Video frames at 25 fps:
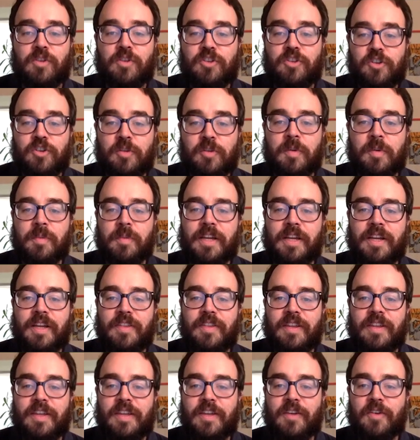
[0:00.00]
and
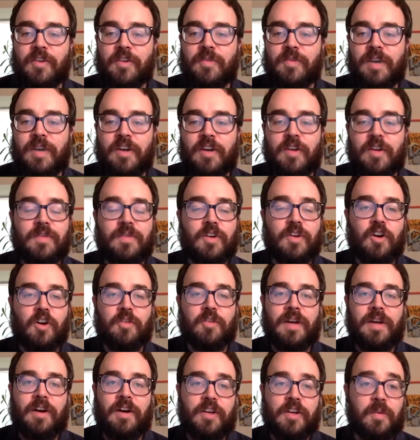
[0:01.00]
presumably the yield value of an
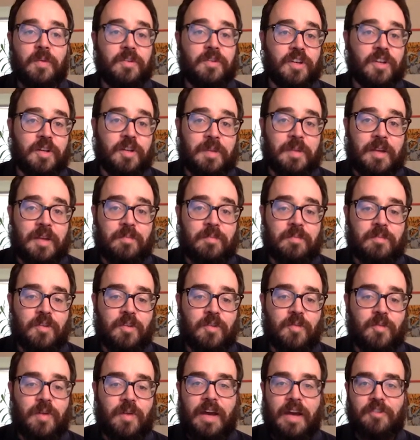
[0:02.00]
R value is going to be
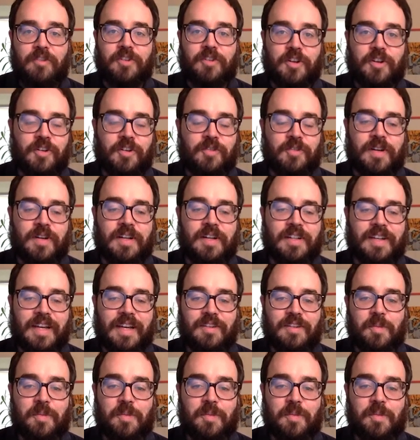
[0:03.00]
faster, right?